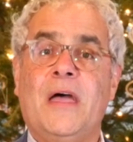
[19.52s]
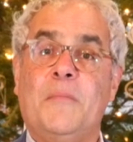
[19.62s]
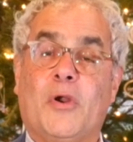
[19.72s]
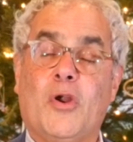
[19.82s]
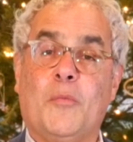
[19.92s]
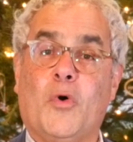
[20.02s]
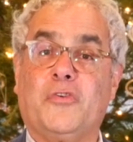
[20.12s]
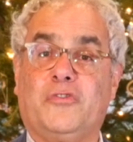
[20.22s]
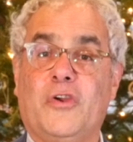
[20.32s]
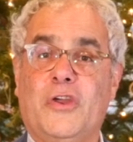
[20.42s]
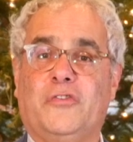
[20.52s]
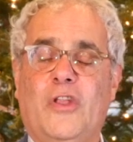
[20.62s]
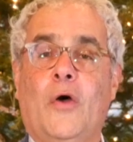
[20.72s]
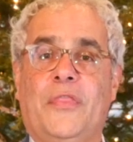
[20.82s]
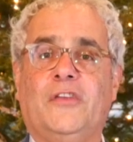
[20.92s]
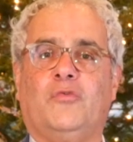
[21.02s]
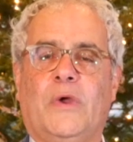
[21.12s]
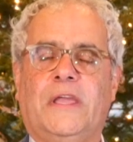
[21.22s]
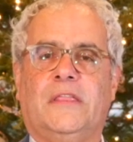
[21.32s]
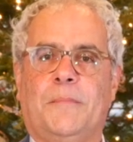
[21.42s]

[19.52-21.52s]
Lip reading: But on a more serious note, this week,